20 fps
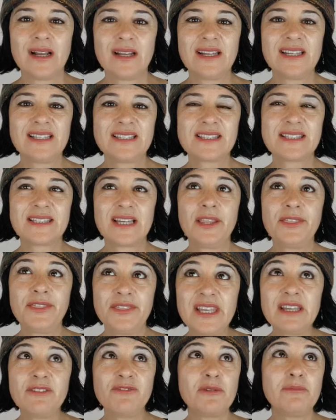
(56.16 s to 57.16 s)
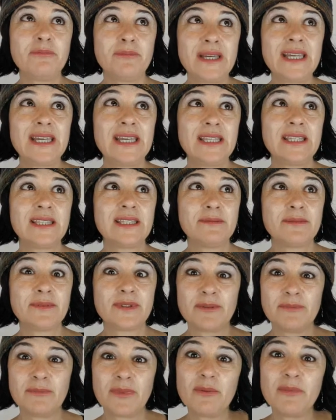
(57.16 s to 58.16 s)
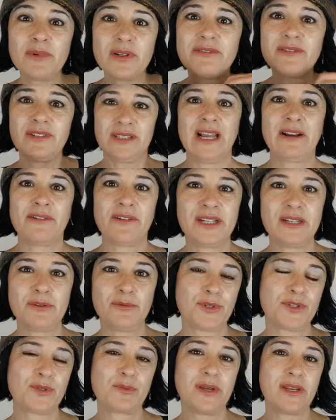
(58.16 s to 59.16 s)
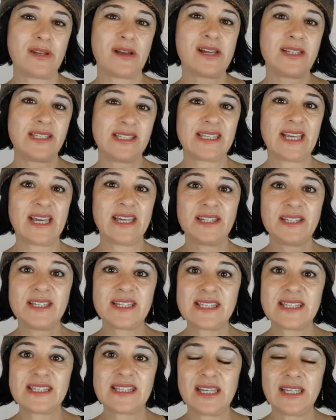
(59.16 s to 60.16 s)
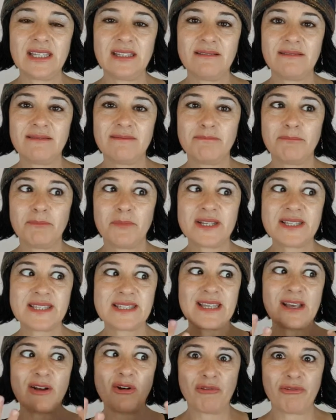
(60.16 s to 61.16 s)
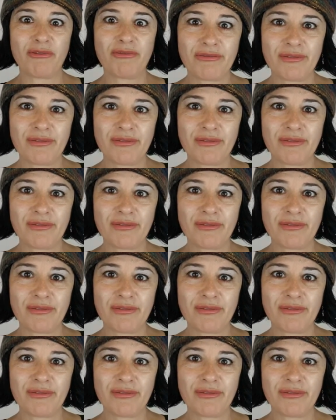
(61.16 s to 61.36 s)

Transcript: it's I think for me the, the moment of clarity was when I started to see myself